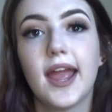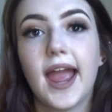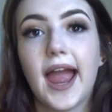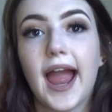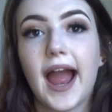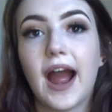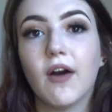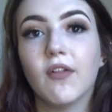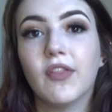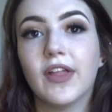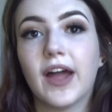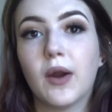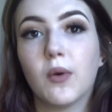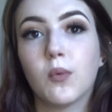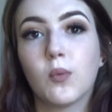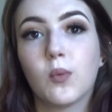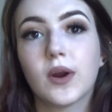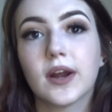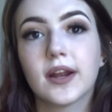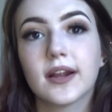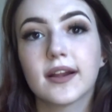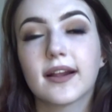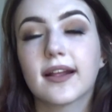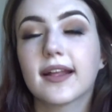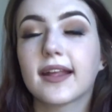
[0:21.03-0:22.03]
how that
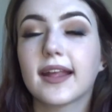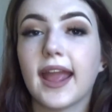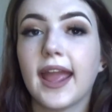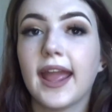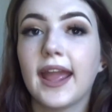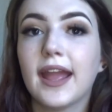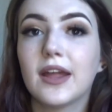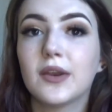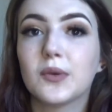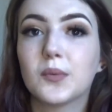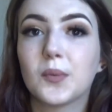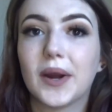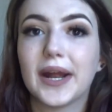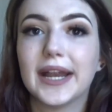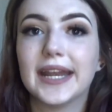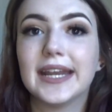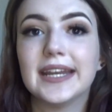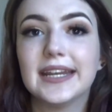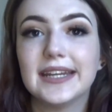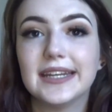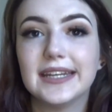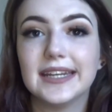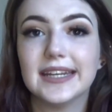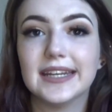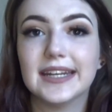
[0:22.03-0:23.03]
works and why
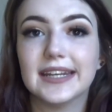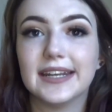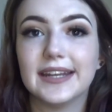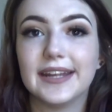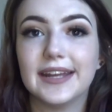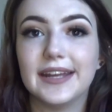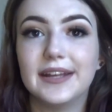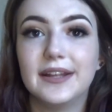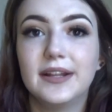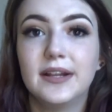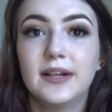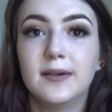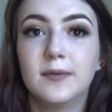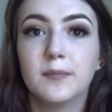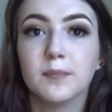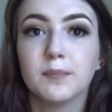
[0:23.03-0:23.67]
he needed it.